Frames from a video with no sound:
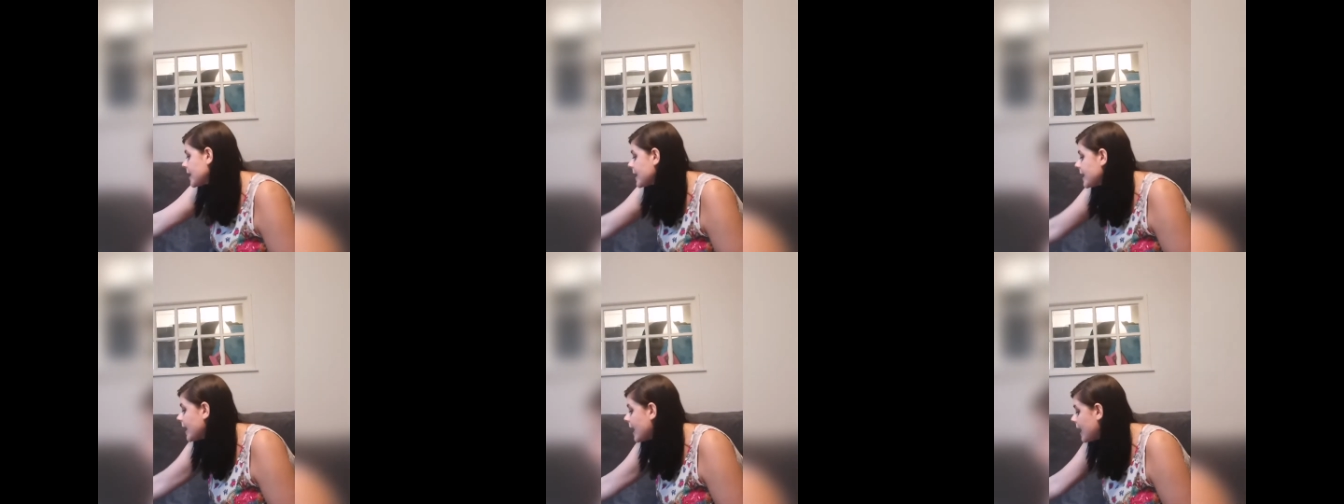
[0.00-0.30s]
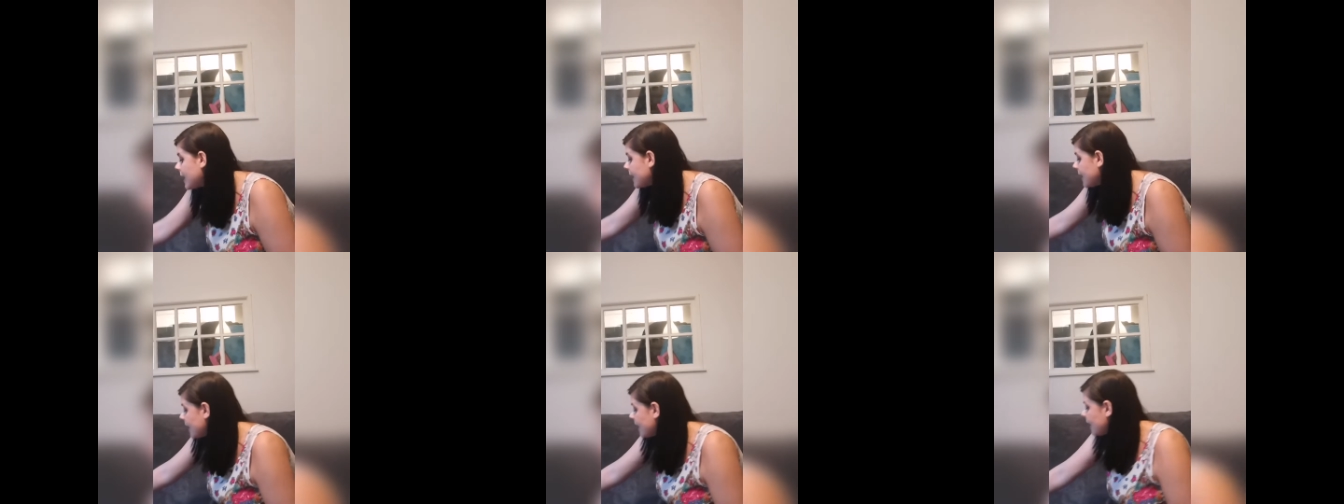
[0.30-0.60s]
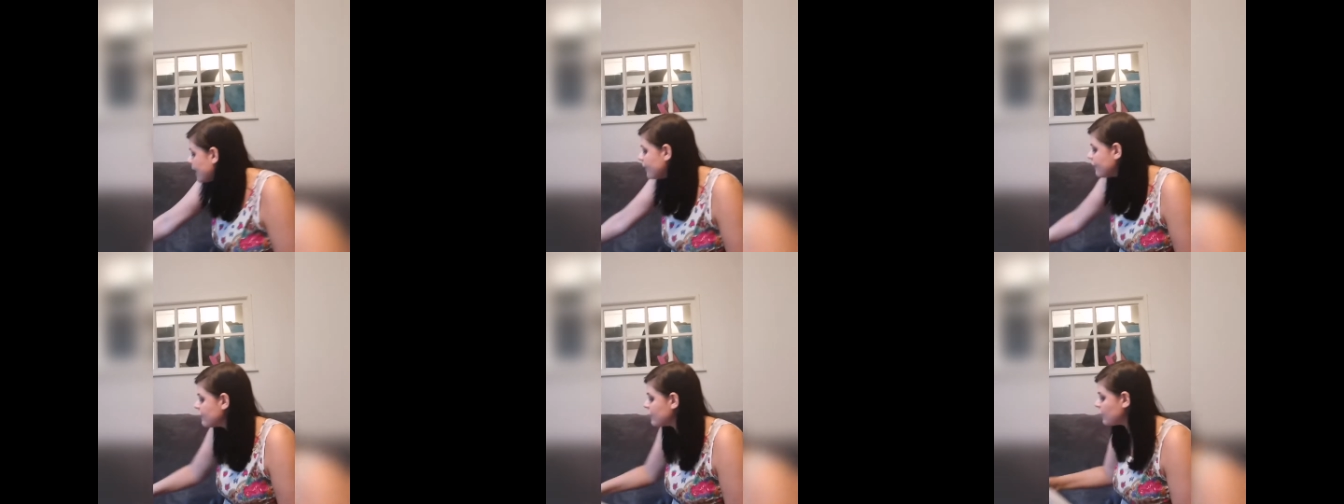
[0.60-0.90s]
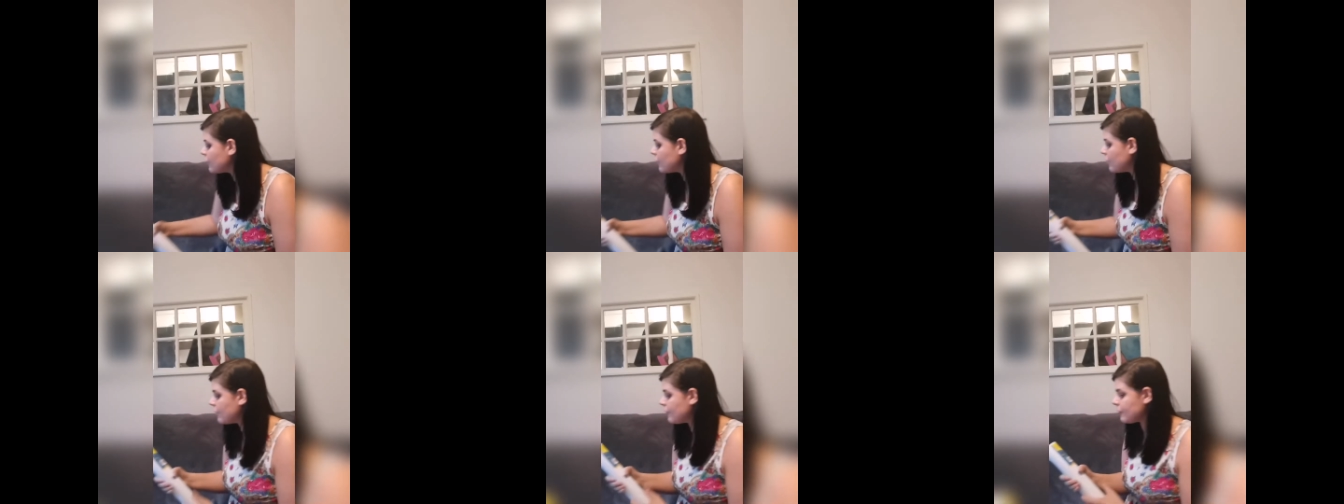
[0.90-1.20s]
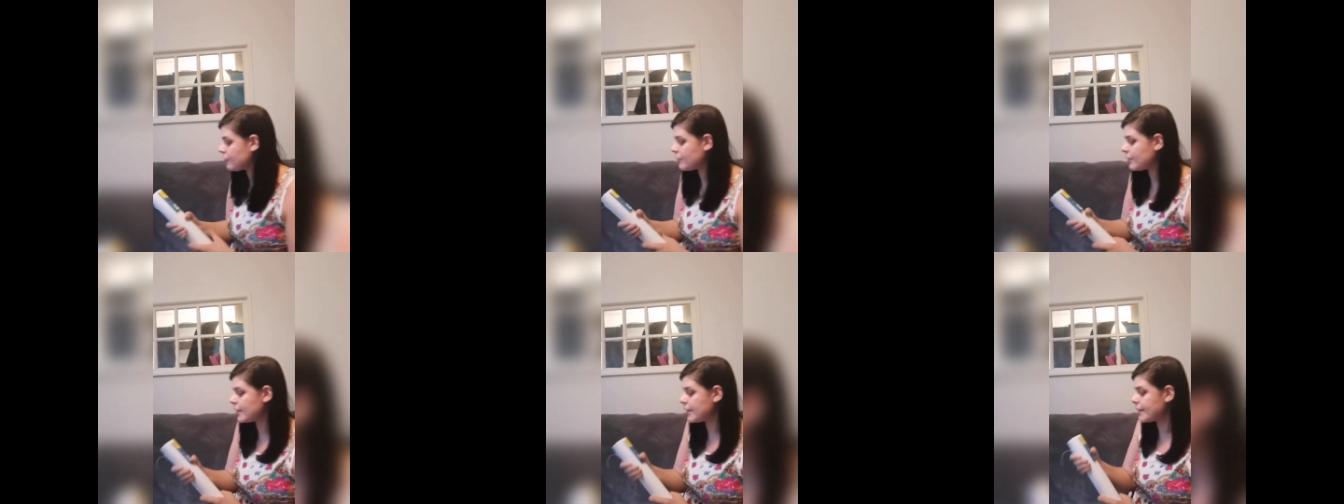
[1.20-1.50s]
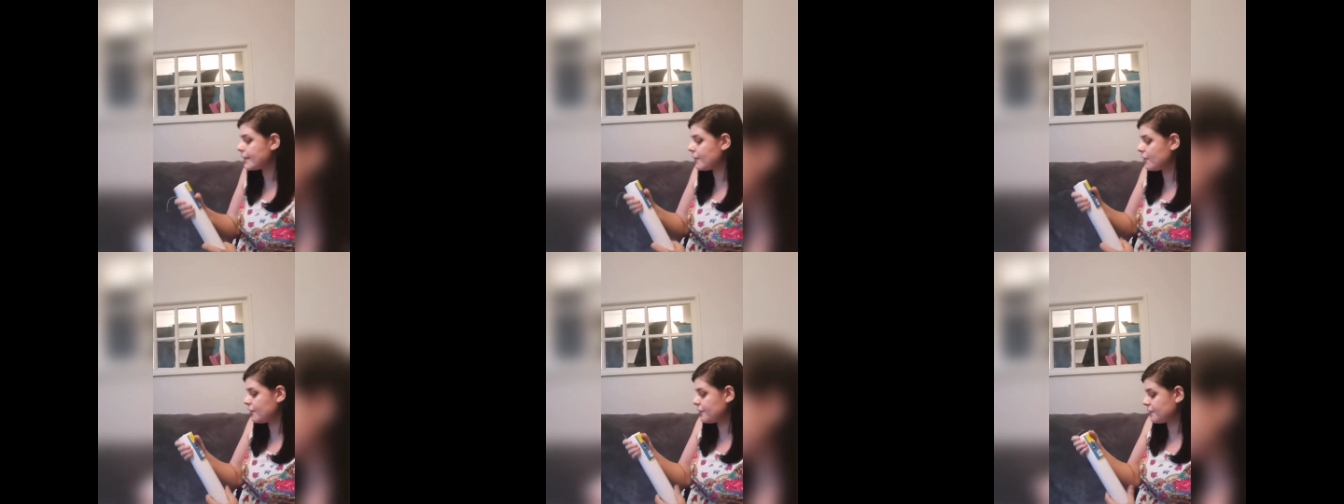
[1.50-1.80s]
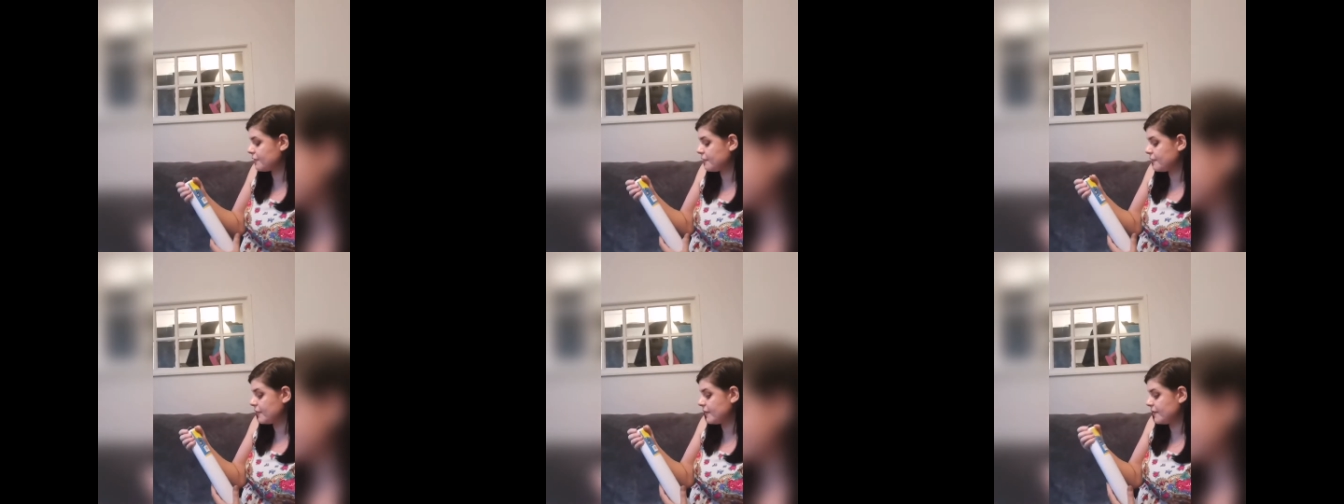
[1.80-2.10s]
Again, I haven't got the
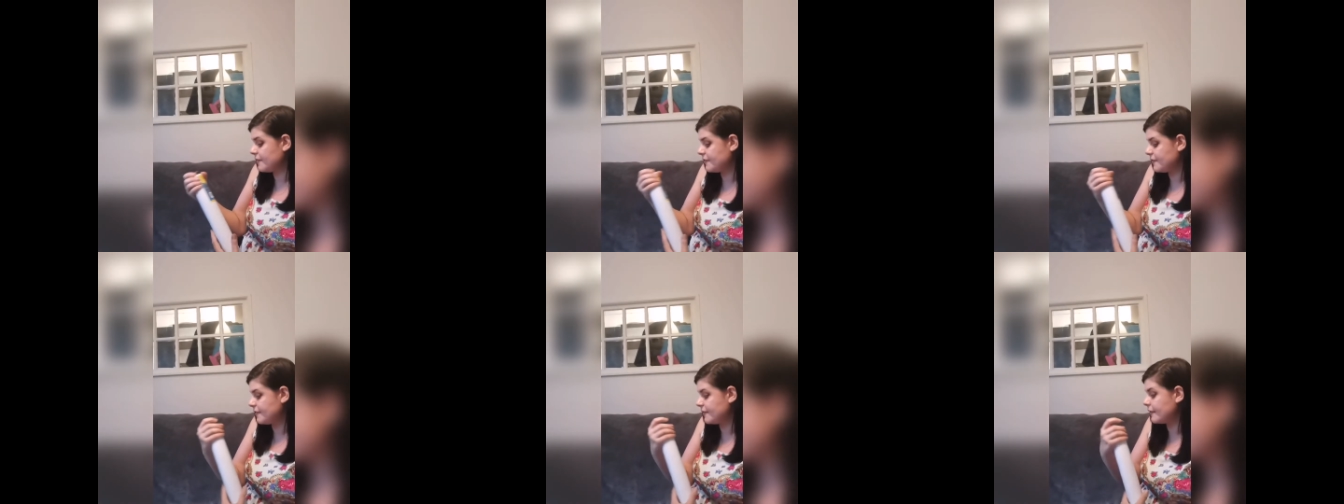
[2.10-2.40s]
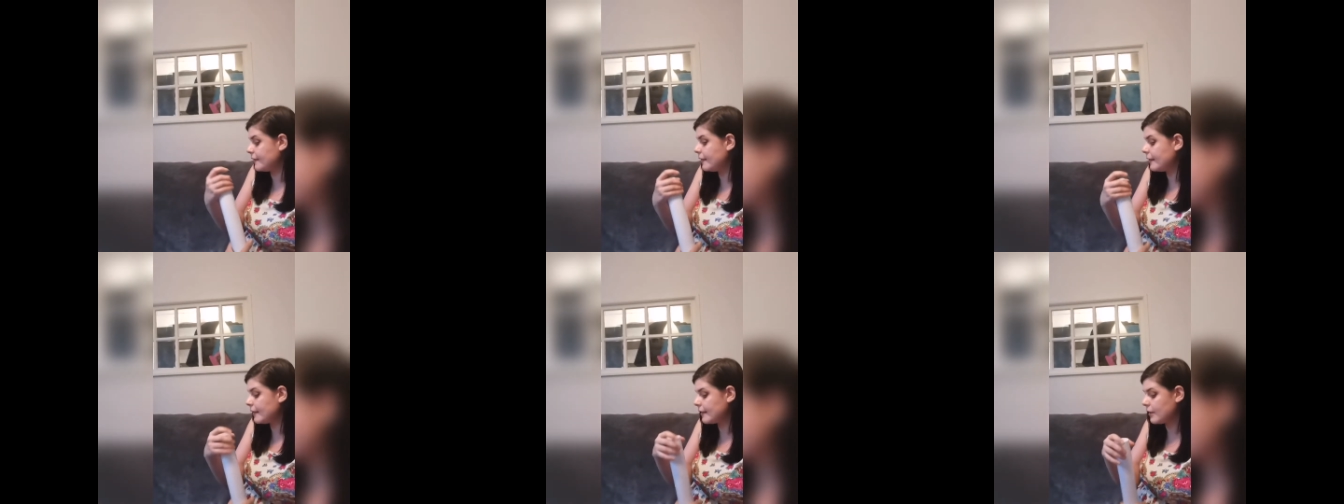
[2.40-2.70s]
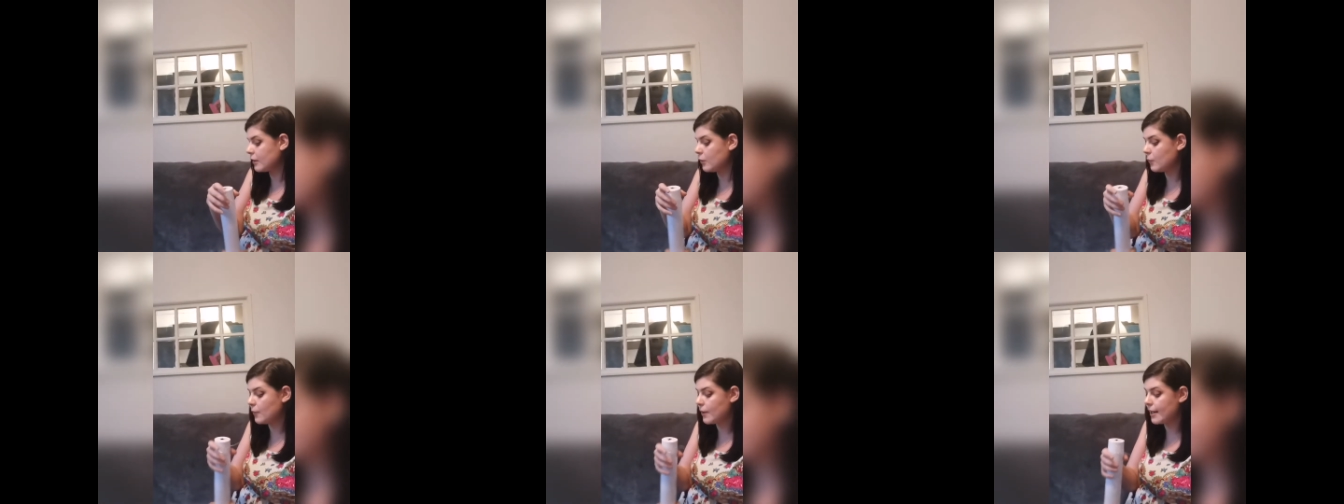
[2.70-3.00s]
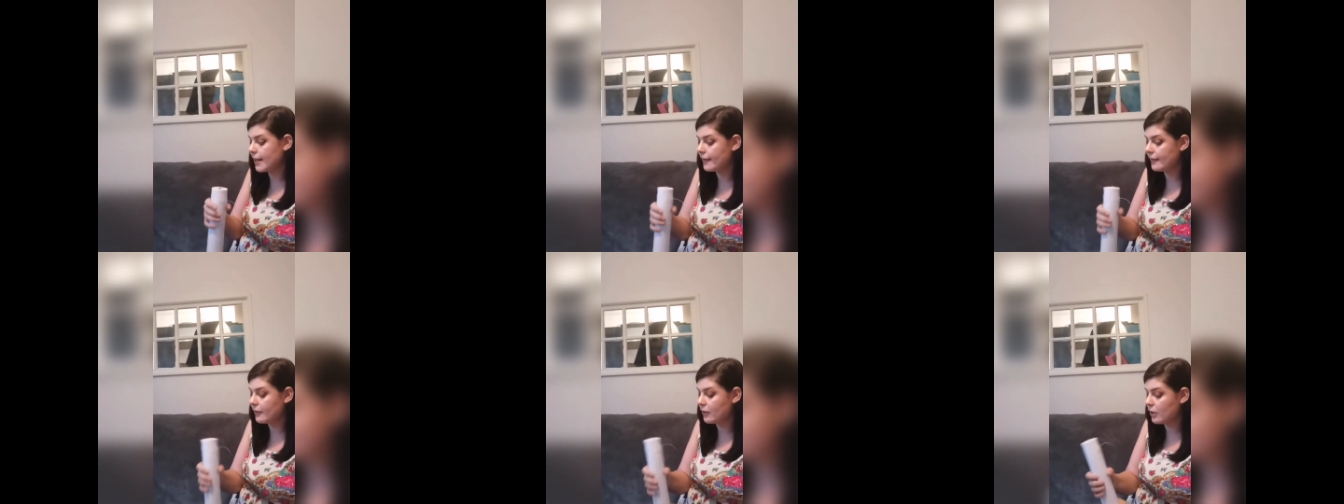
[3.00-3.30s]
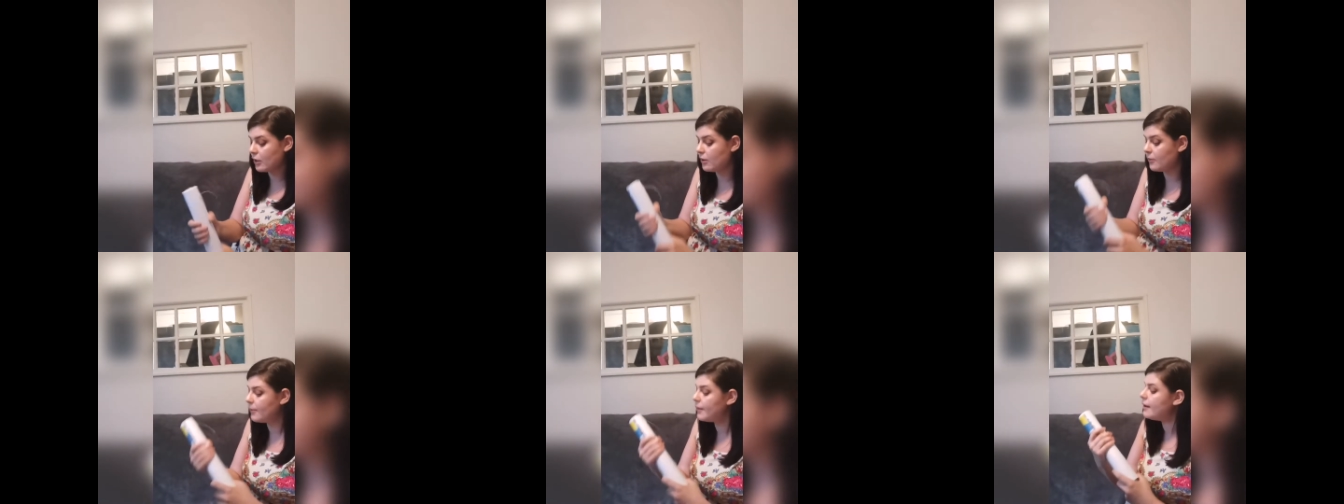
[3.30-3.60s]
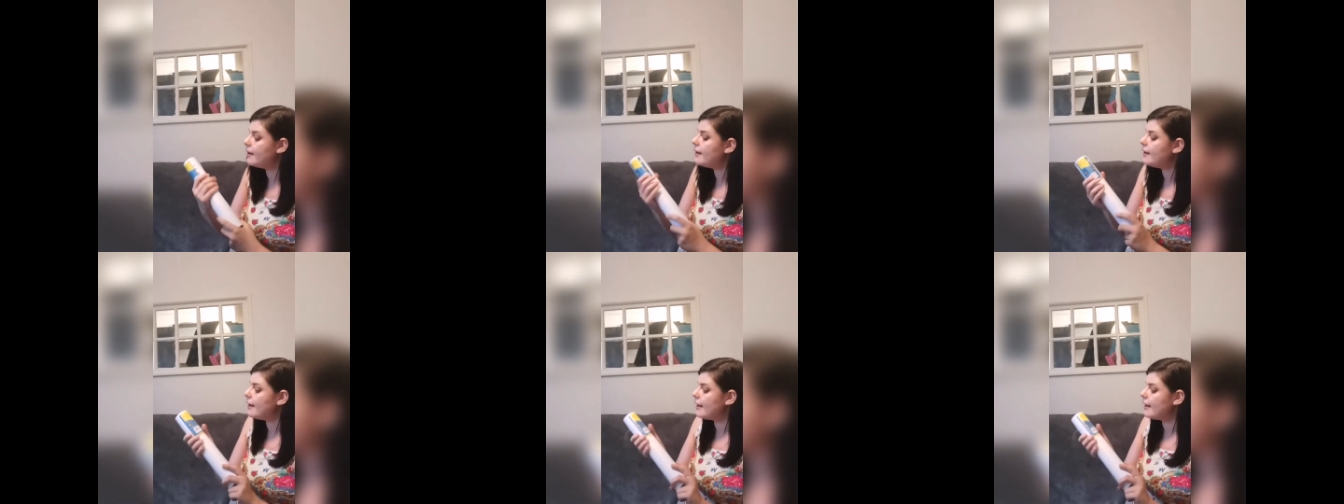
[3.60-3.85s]
cost of this because I did get it a while ago.